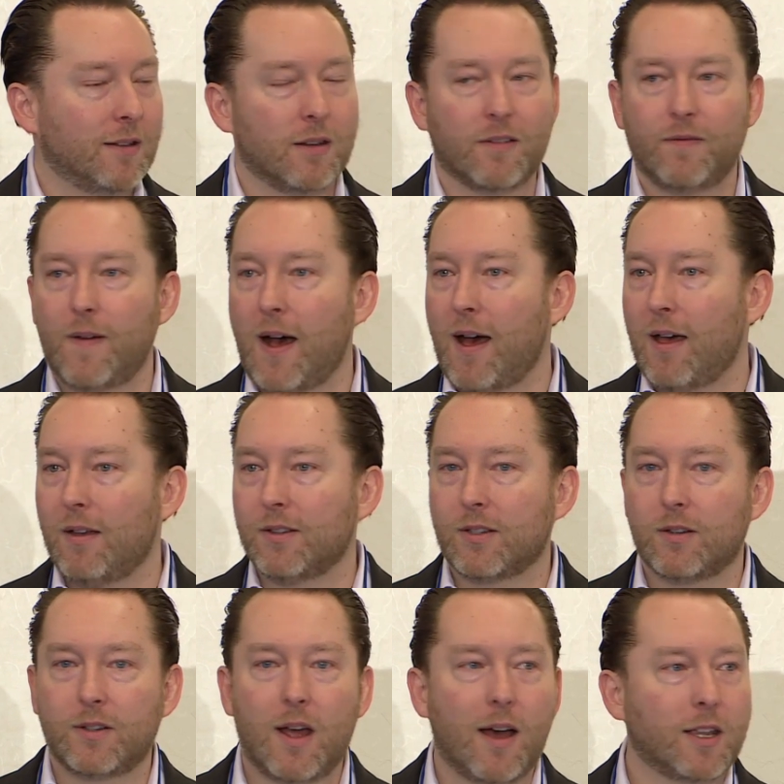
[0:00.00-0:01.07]
your files,
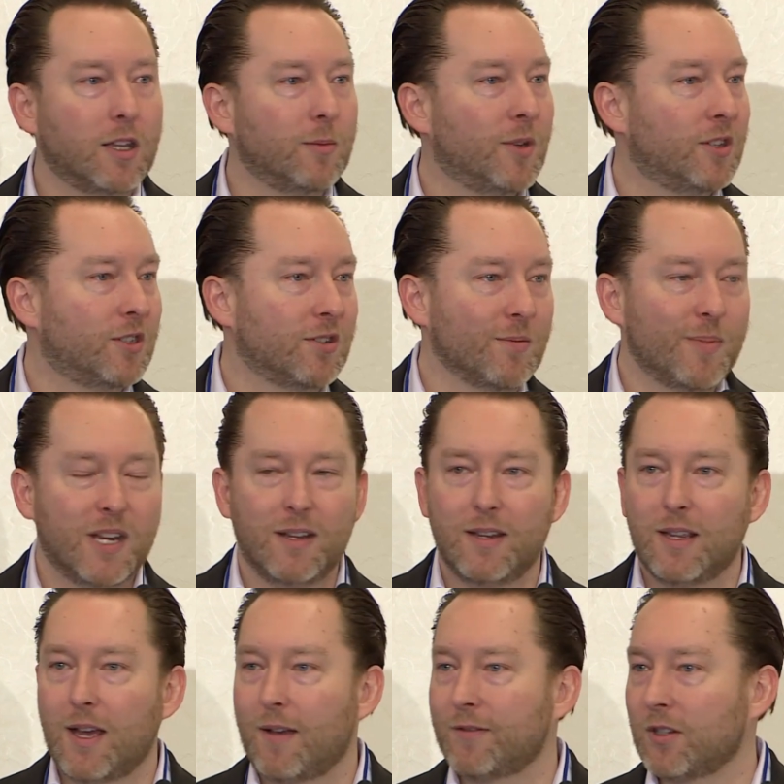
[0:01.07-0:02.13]
your documents, your
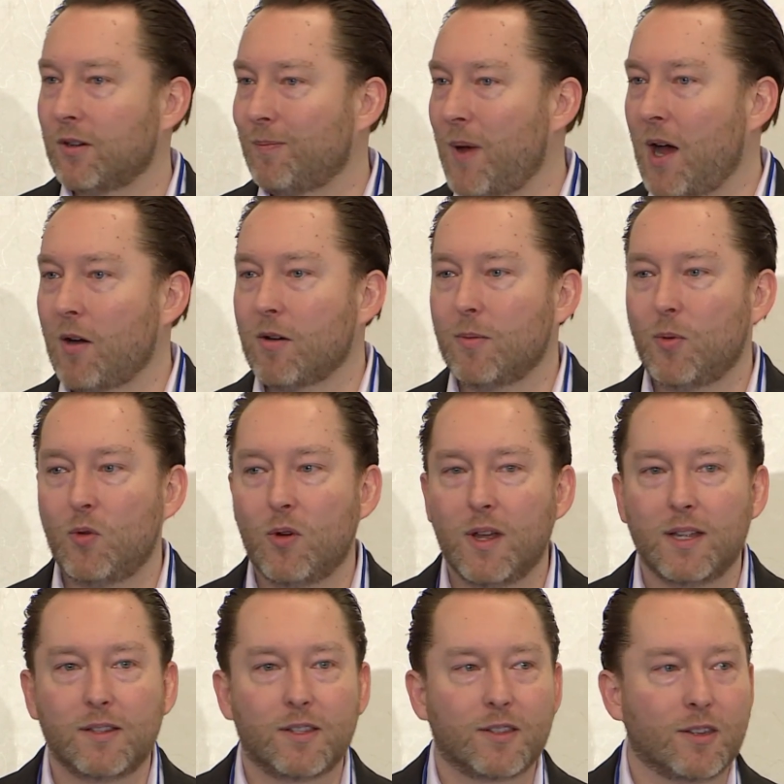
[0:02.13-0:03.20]
PDFs, your
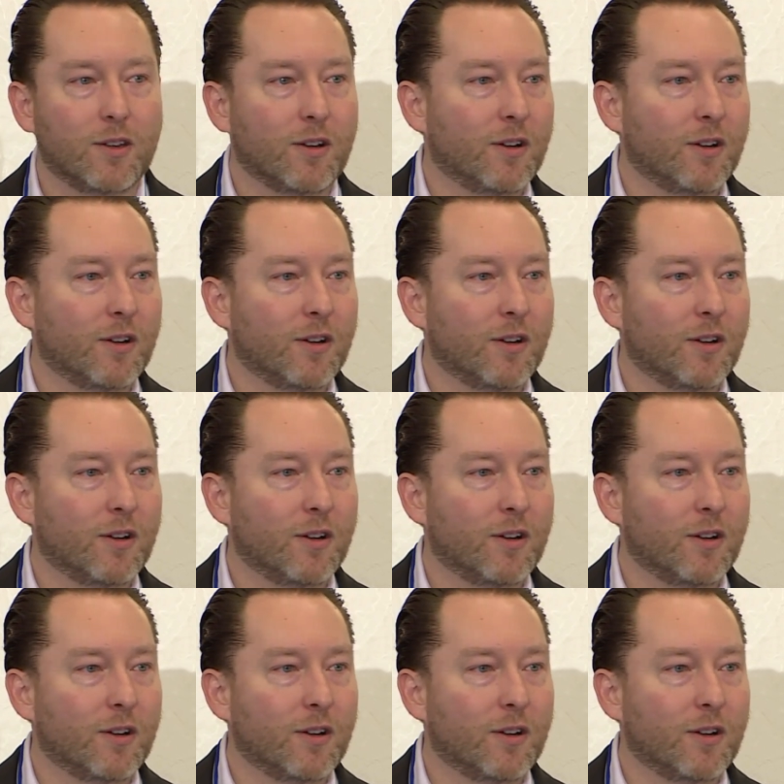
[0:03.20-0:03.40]
PowerPoints,